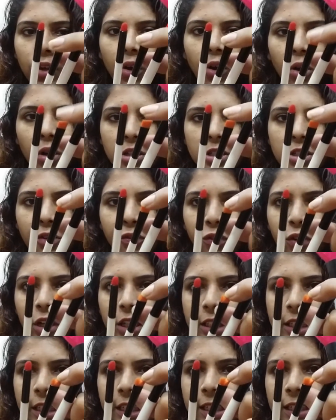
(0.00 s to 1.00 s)
all
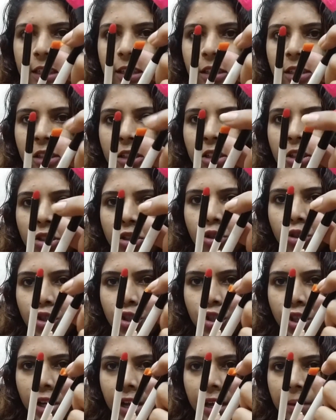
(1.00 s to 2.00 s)
differently to
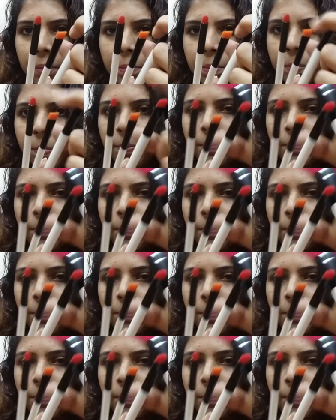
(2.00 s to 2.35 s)
shape